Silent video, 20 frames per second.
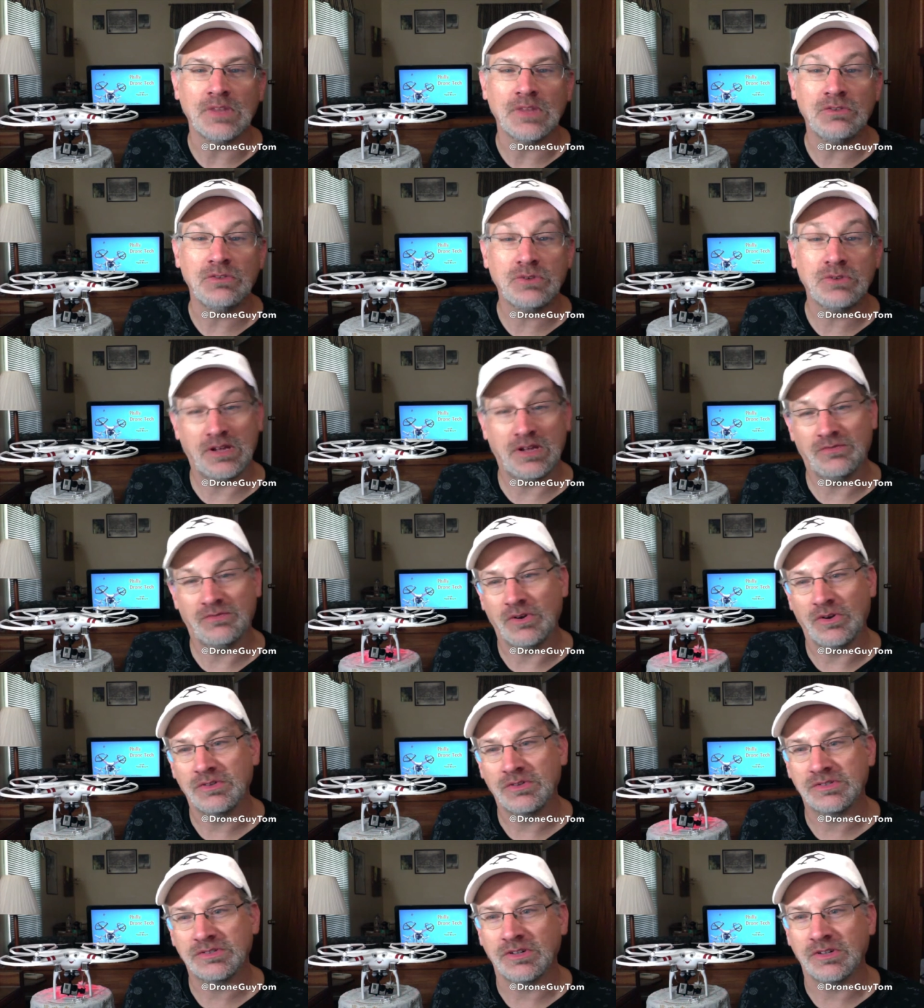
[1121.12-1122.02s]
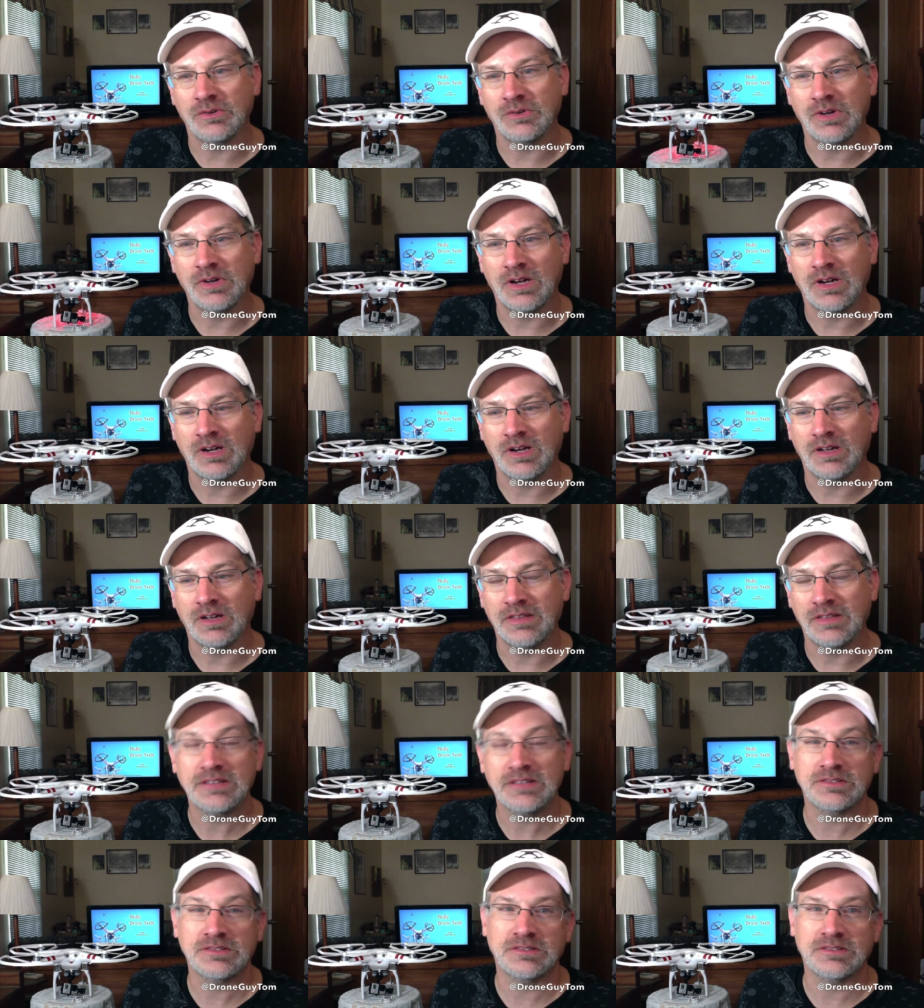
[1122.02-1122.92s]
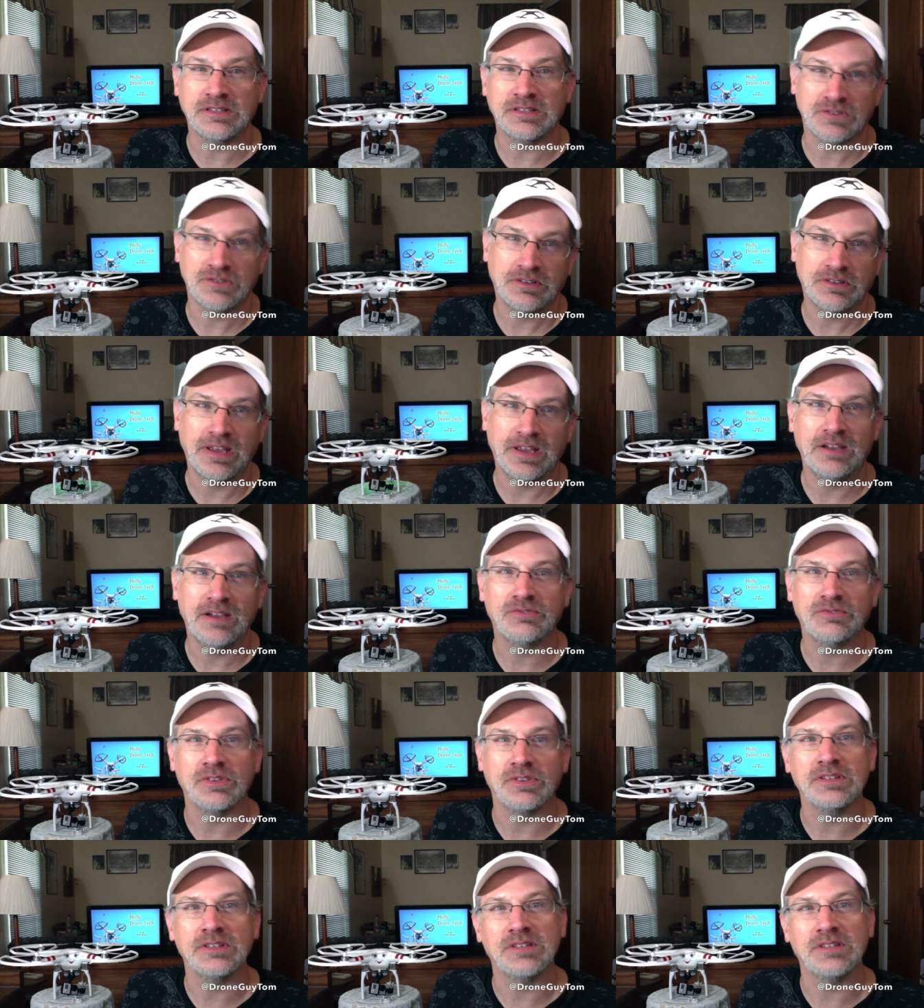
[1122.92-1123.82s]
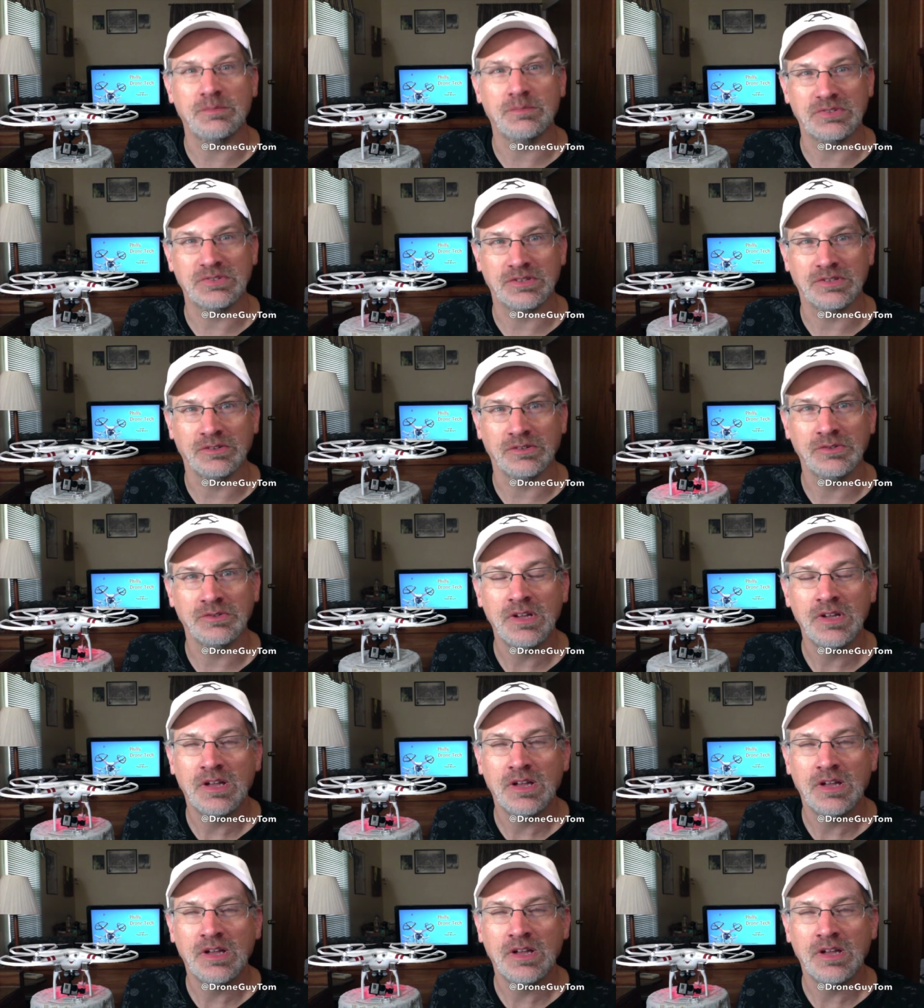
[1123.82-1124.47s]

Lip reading: Okay, folks, so that's all I have for this episode.